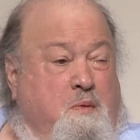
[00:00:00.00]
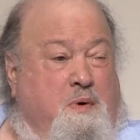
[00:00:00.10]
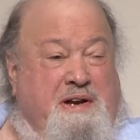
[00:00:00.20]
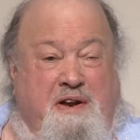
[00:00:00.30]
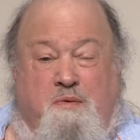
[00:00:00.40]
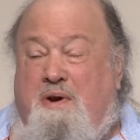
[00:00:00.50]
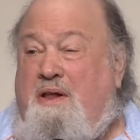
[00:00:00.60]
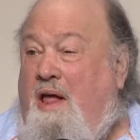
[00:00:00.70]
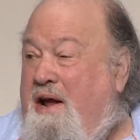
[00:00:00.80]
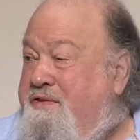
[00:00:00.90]
We didn't
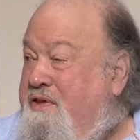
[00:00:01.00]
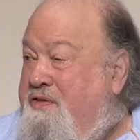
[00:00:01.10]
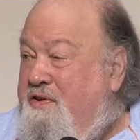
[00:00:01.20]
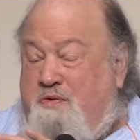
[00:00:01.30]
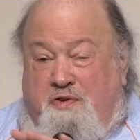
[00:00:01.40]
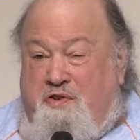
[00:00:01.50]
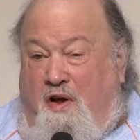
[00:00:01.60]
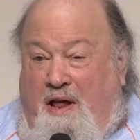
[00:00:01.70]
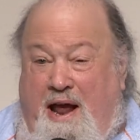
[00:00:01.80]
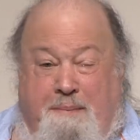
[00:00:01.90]
realize that this was
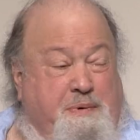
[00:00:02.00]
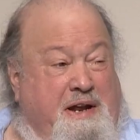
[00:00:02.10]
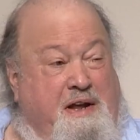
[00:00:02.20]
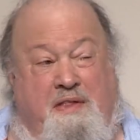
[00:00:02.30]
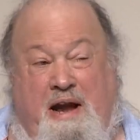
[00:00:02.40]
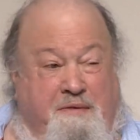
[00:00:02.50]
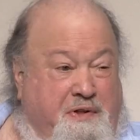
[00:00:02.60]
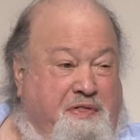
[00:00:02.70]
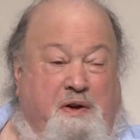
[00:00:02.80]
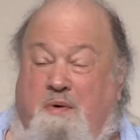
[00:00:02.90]
all happening and that
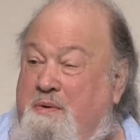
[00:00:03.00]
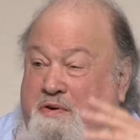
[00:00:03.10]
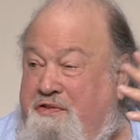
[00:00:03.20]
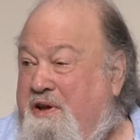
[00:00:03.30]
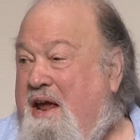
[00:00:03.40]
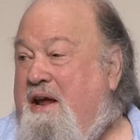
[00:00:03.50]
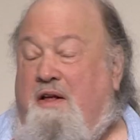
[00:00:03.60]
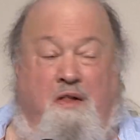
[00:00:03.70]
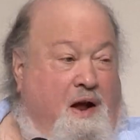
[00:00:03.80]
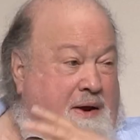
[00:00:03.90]
everything we were saying
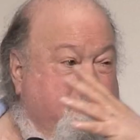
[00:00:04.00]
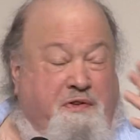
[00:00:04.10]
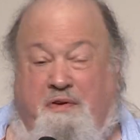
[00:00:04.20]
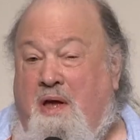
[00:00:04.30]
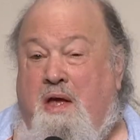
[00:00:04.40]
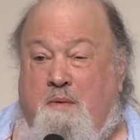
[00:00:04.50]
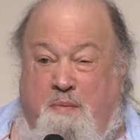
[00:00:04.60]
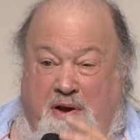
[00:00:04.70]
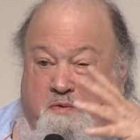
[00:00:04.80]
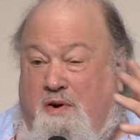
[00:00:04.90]
online was
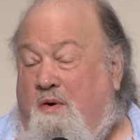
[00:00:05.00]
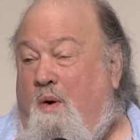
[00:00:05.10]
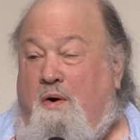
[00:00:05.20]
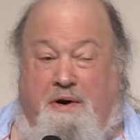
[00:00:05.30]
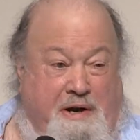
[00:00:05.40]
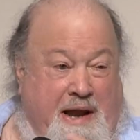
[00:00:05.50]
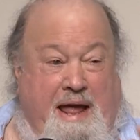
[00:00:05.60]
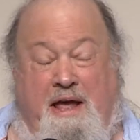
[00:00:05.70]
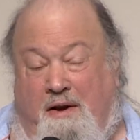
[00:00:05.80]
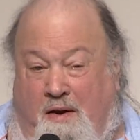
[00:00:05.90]
being recorded,
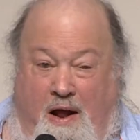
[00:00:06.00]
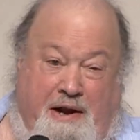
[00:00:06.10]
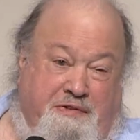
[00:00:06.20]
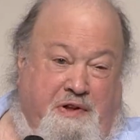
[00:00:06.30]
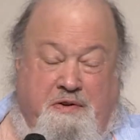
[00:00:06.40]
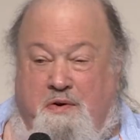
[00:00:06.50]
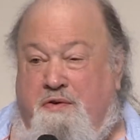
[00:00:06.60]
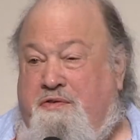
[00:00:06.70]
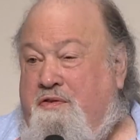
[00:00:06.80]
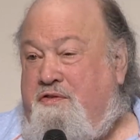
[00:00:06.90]
analyzed, and
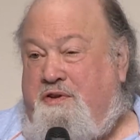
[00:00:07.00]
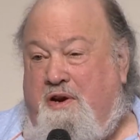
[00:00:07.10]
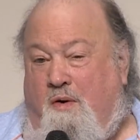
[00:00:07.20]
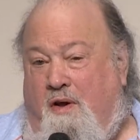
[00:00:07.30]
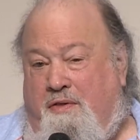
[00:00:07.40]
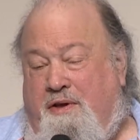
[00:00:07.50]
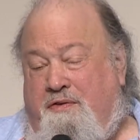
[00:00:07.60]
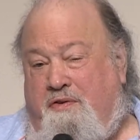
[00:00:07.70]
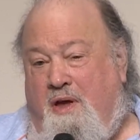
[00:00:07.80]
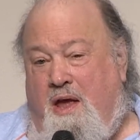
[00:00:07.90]
used to steer all
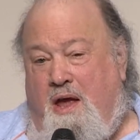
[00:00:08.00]
these,